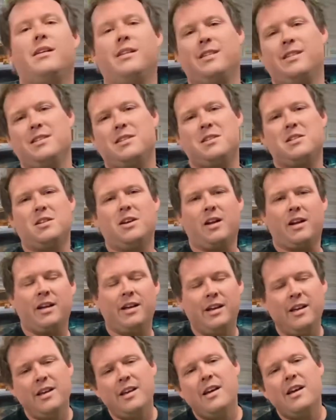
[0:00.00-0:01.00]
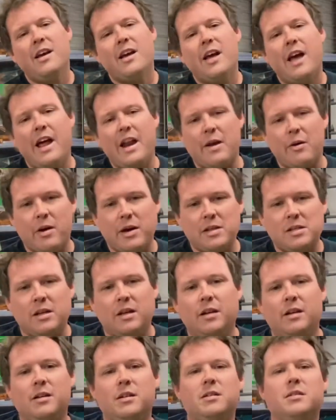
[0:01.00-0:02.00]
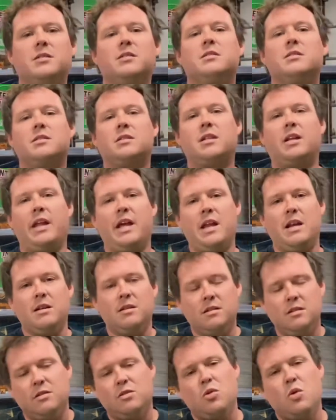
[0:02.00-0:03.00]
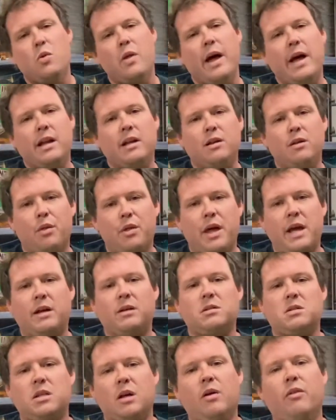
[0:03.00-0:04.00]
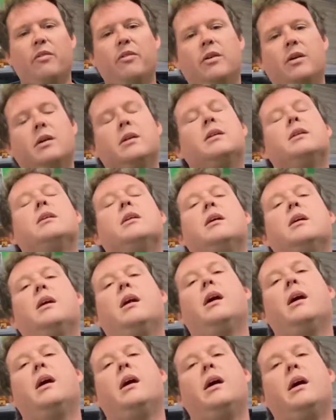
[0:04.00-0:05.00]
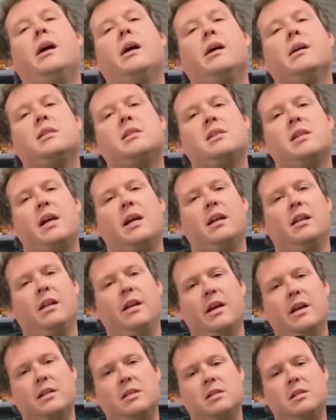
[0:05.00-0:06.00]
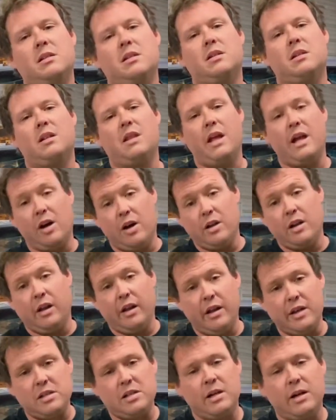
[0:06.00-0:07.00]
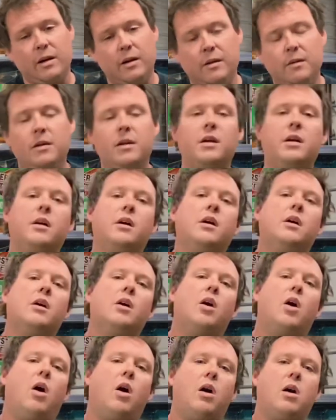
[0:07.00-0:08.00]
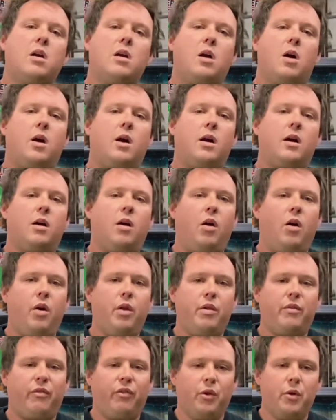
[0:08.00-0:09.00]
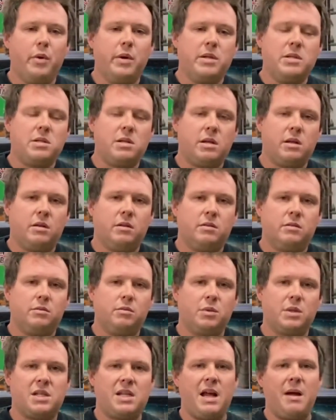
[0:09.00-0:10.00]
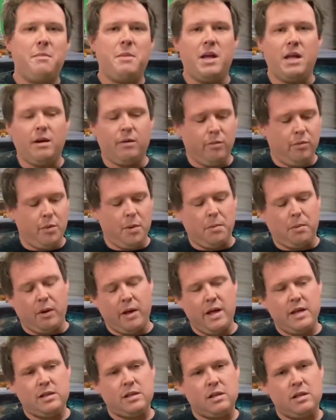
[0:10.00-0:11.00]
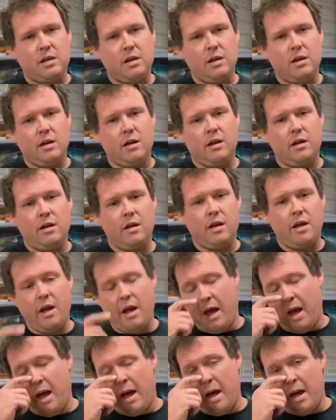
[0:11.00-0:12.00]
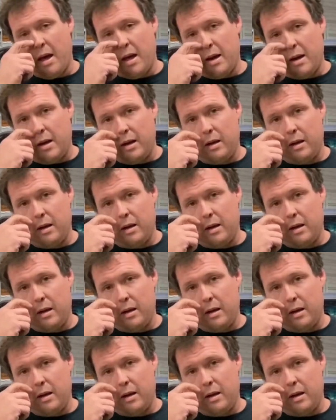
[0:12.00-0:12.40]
Stuck. Anyways, clean, do that, you'll thank yourself. Second last thing on the list here, R&R all the fluids. What's that mean? Replace and